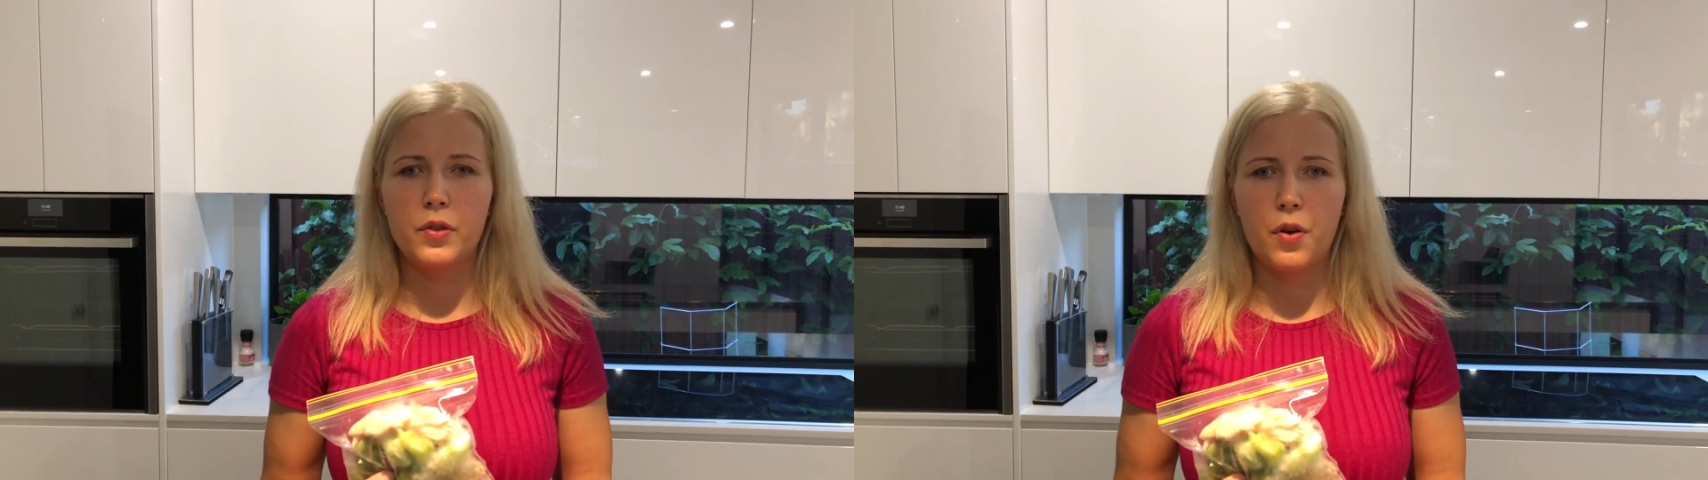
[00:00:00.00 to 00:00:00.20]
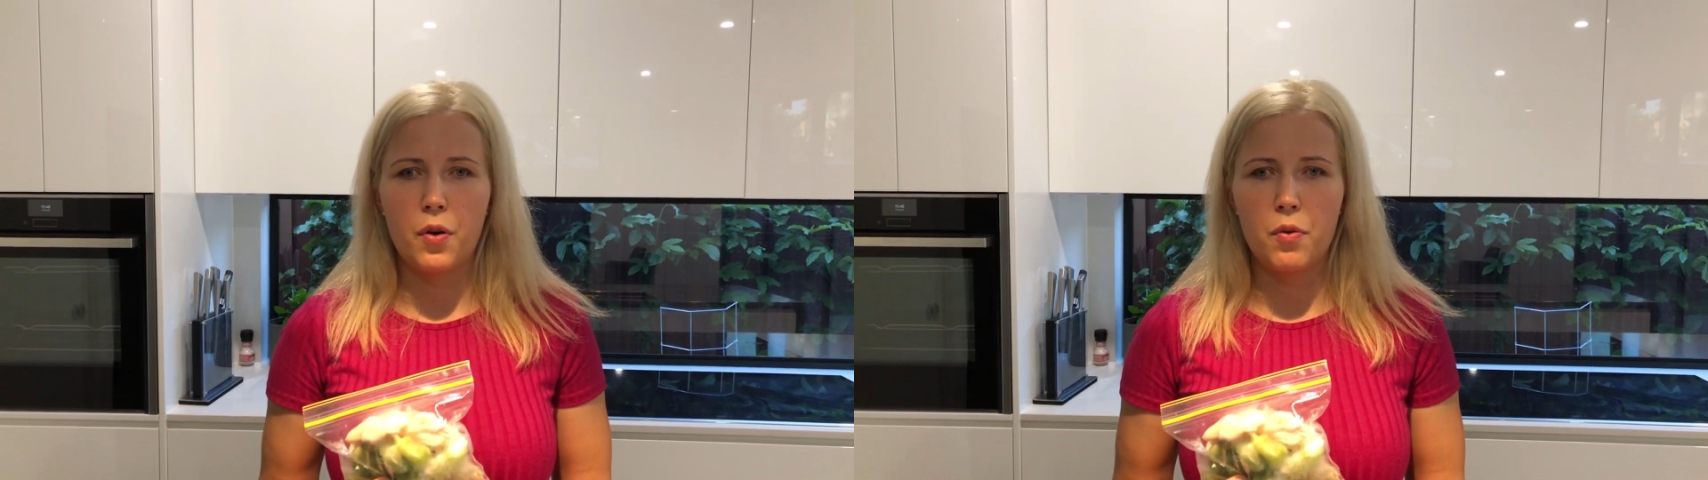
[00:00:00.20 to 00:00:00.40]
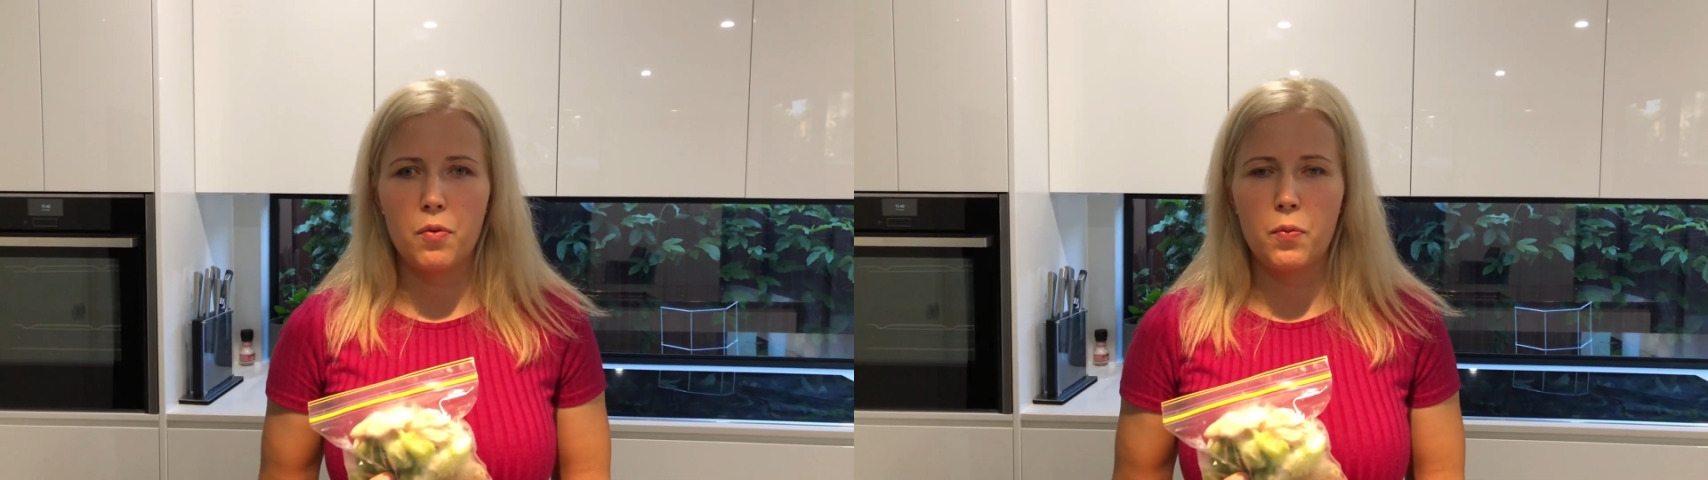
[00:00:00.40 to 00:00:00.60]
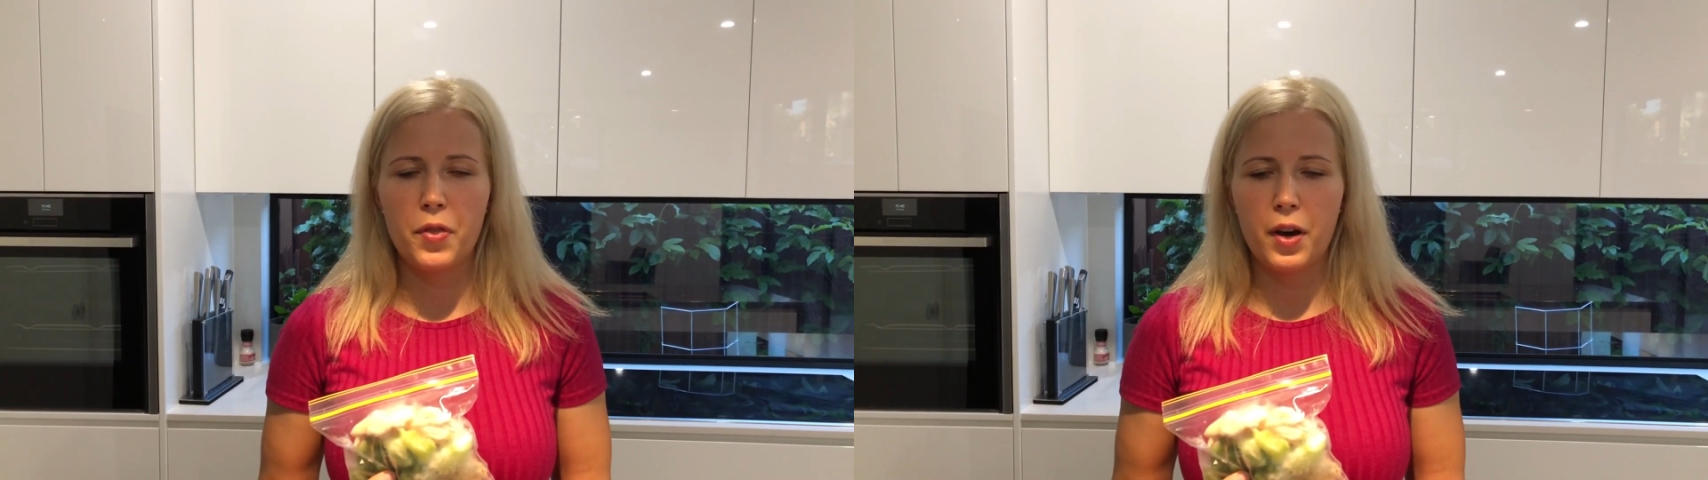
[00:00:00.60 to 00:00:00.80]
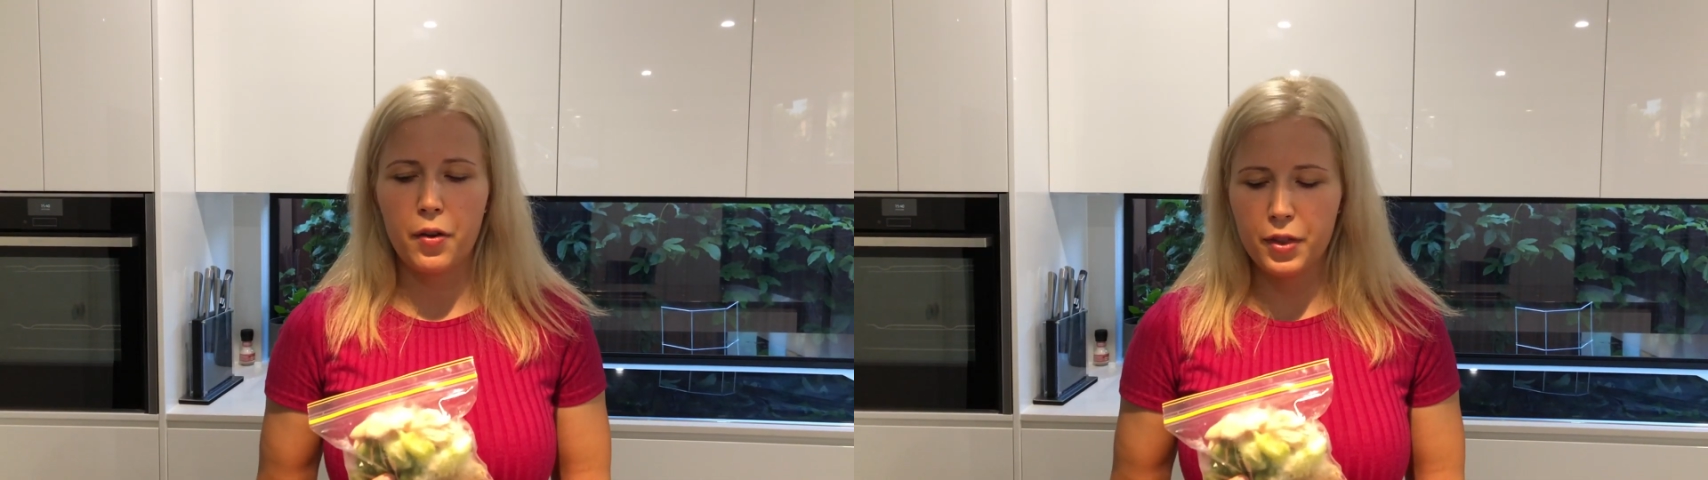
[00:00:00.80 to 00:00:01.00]
So
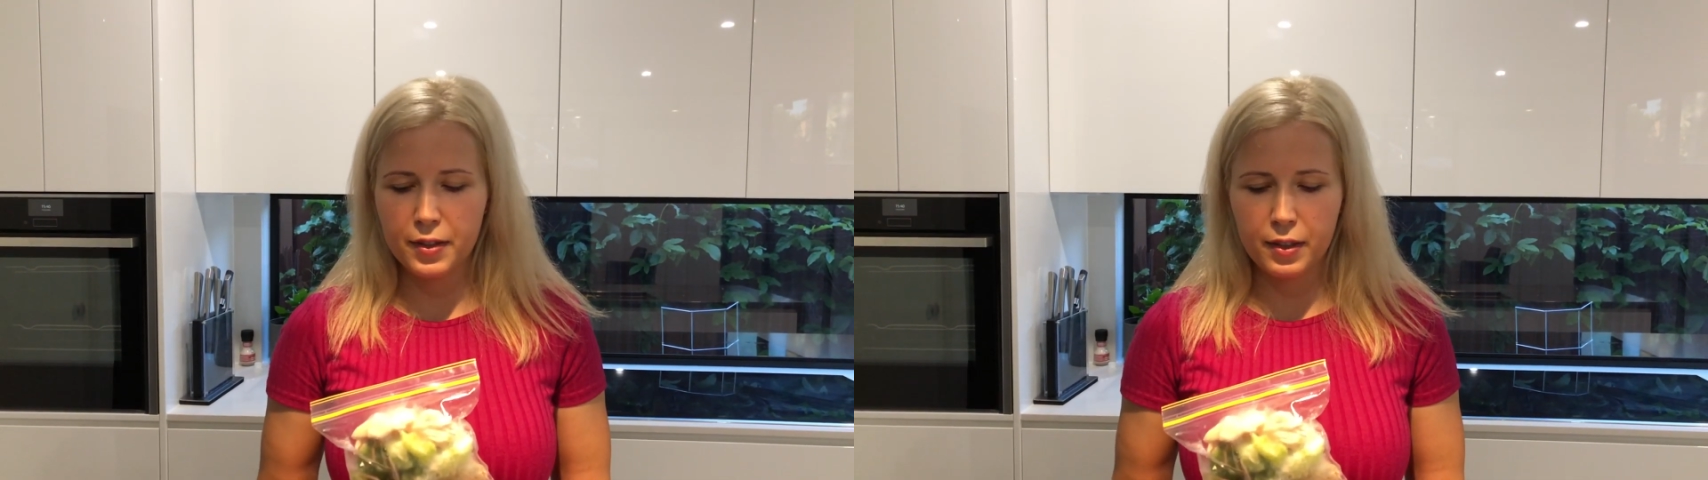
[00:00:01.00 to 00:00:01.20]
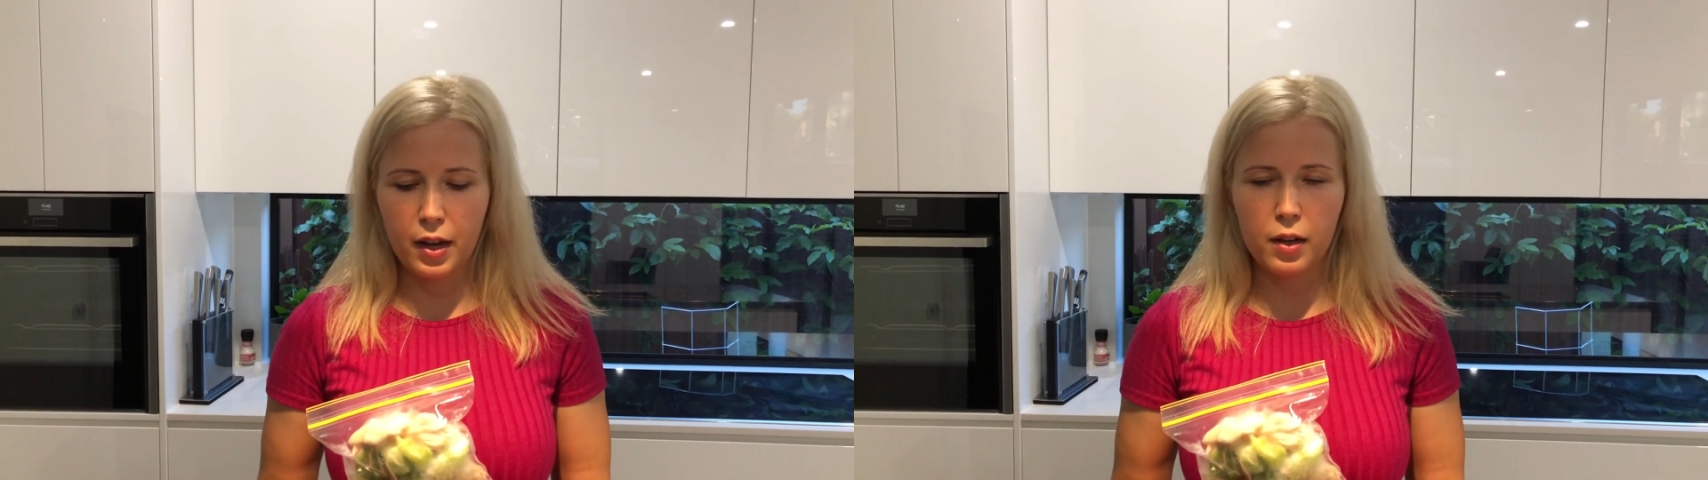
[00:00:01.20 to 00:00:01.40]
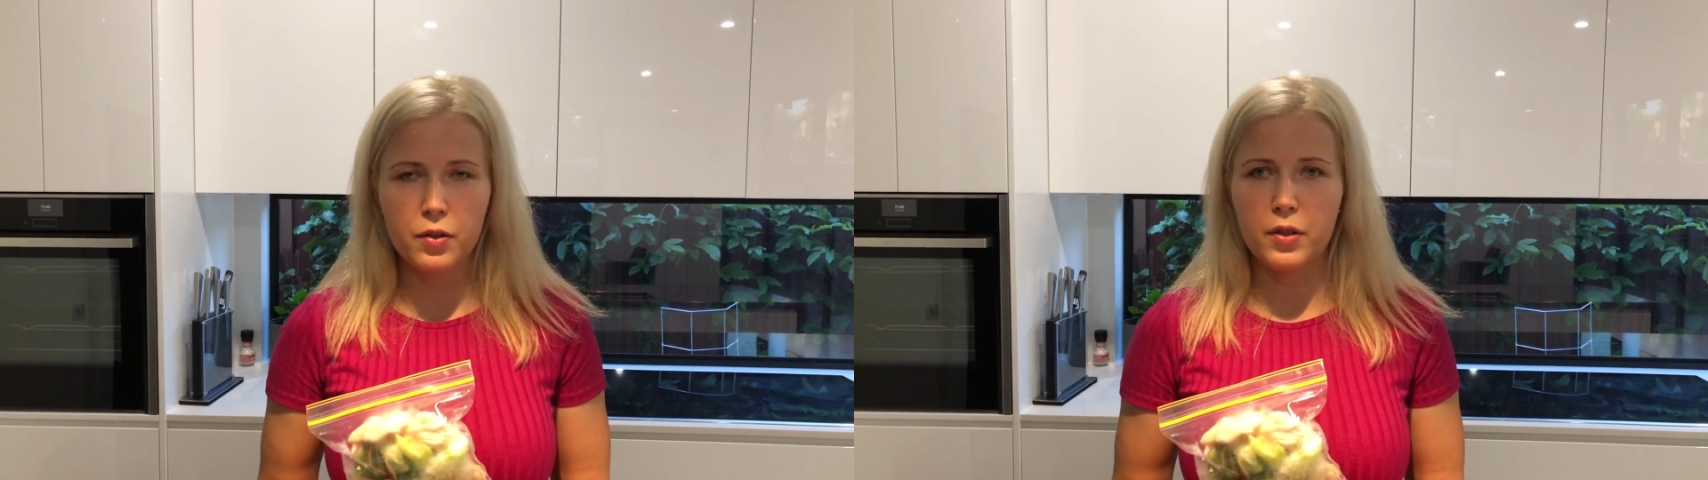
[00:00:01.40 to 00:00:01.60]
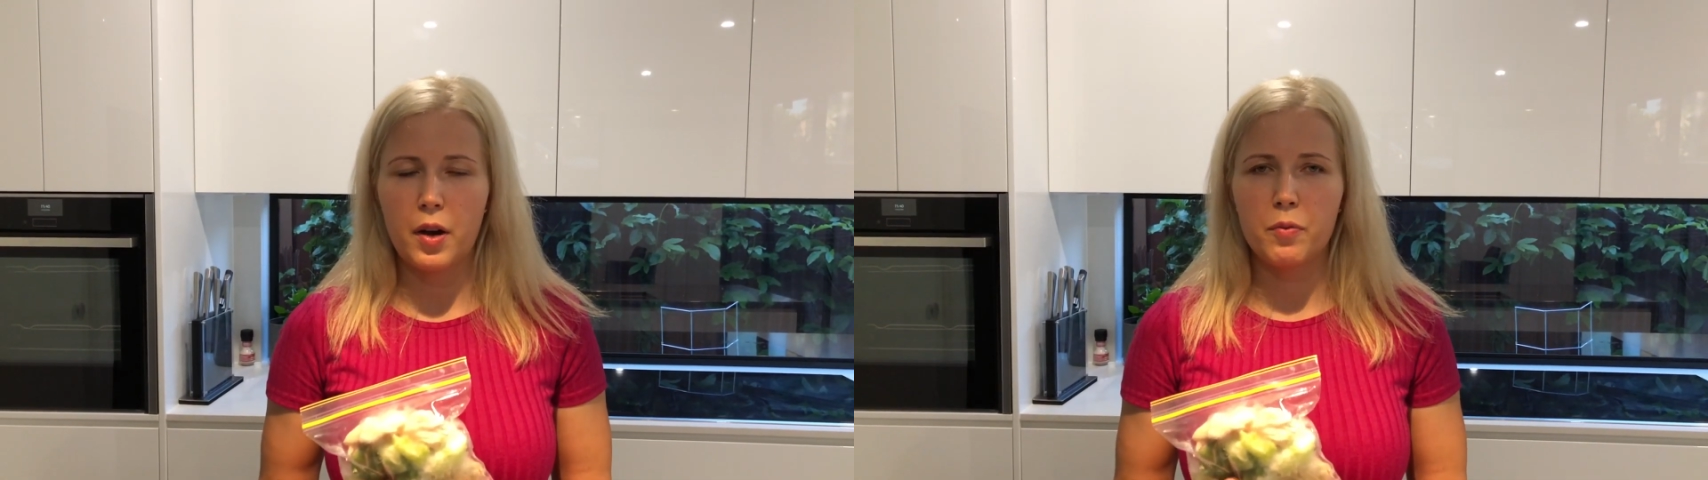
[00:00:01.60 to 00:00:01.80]
without the scales